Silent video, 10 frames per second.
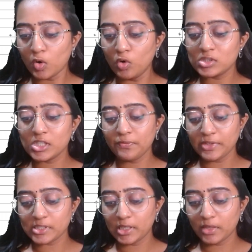cold chain
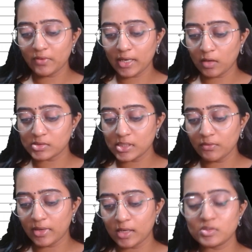facility,
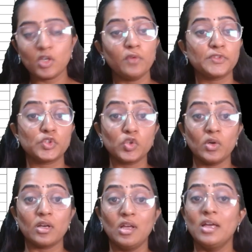warehousing, warehousing of
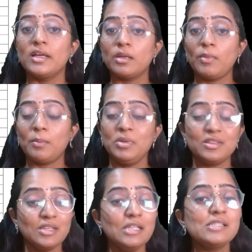sugar. Remember,
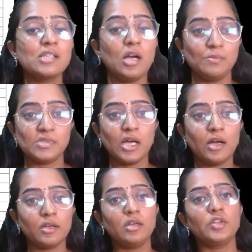these comes
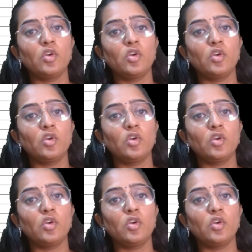under